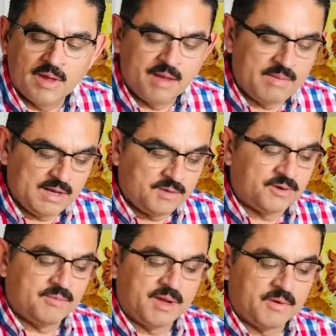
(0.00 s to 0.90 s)
made it during
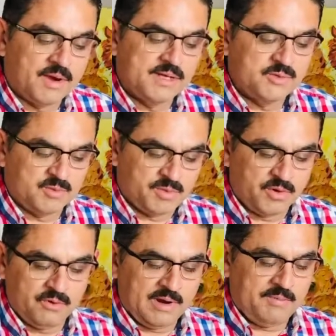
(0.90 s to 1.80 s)
my graduate
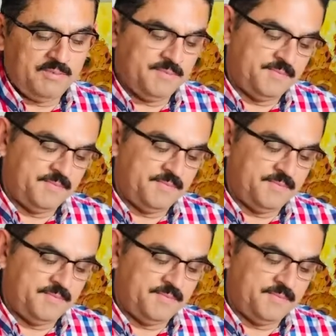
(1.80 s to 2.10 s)
program,